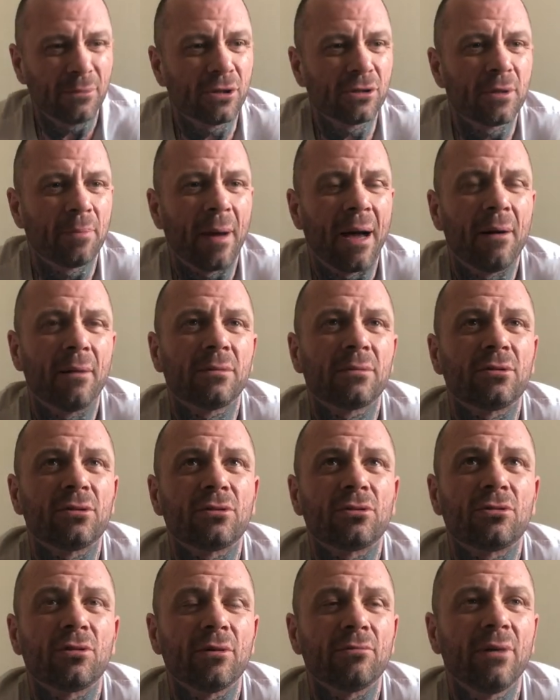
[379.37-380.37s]
we're just about
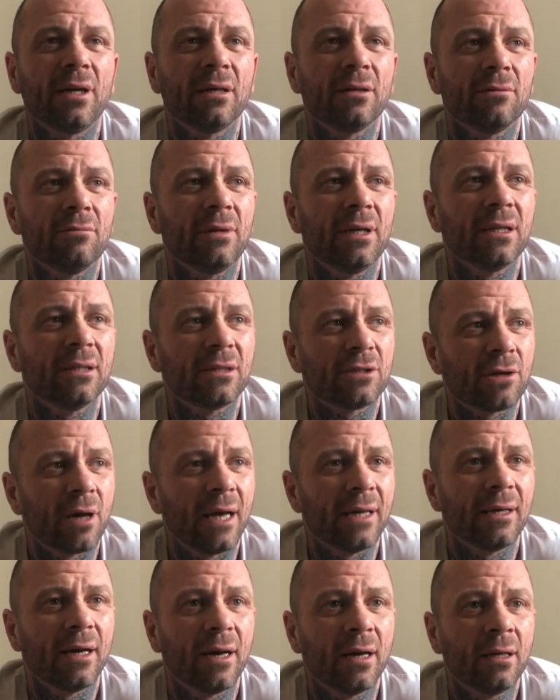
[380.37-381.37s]
really
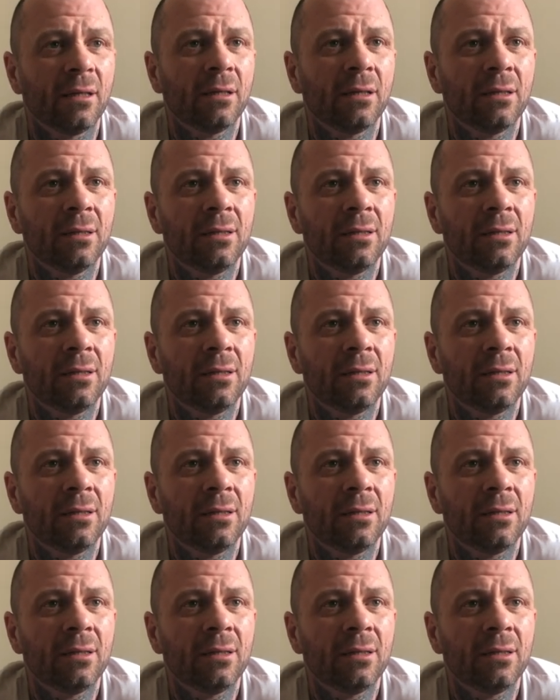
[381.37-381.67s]
trying to